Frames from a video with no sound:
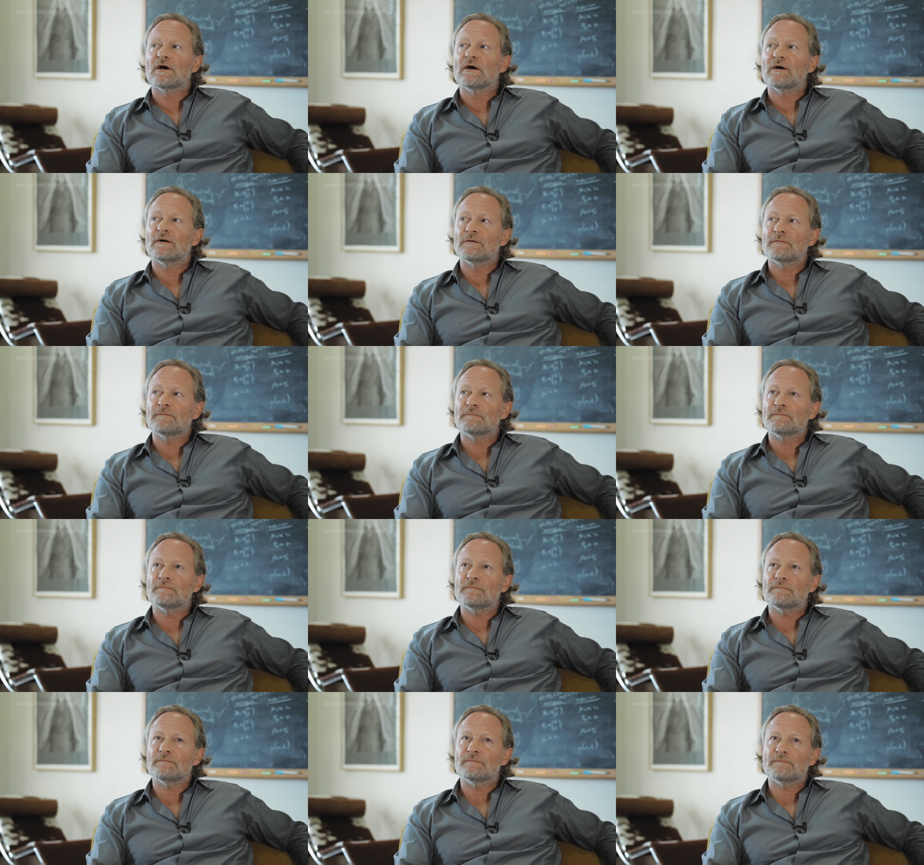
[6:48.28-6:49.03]

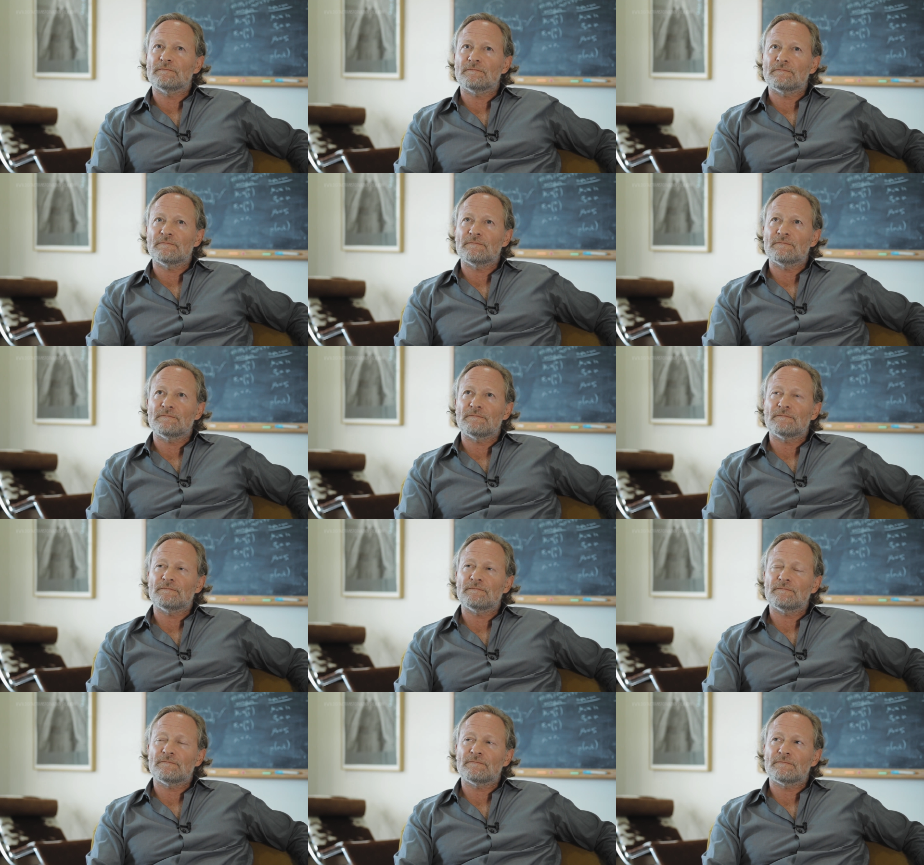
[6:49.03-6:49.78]

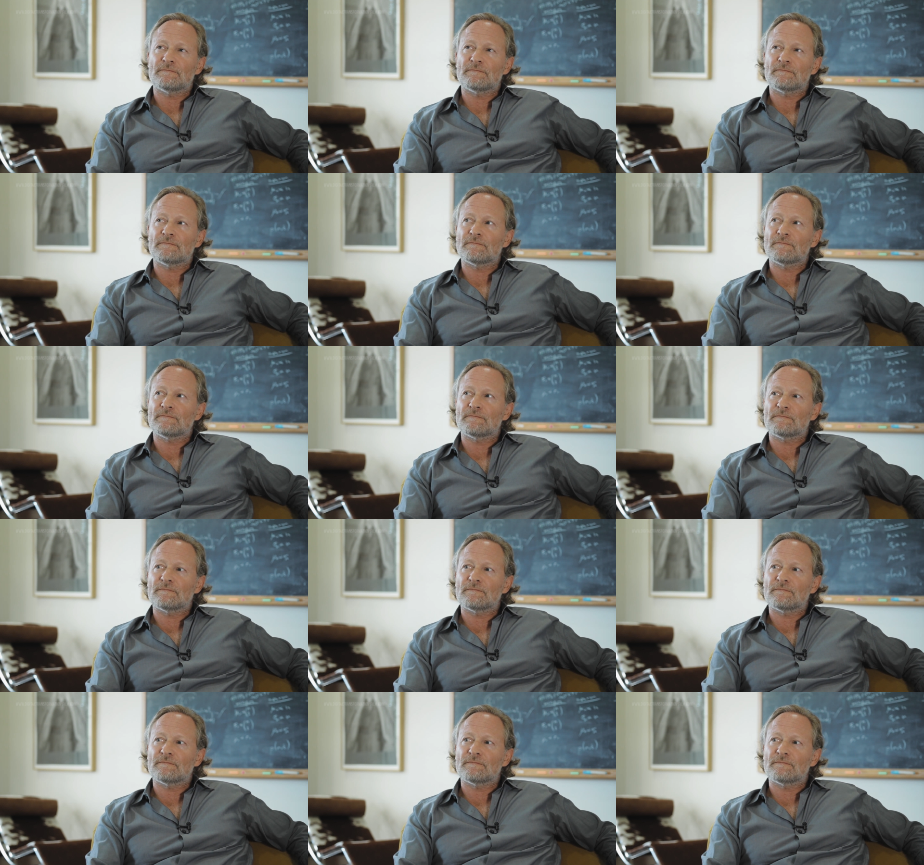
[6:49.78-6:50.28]
(silence)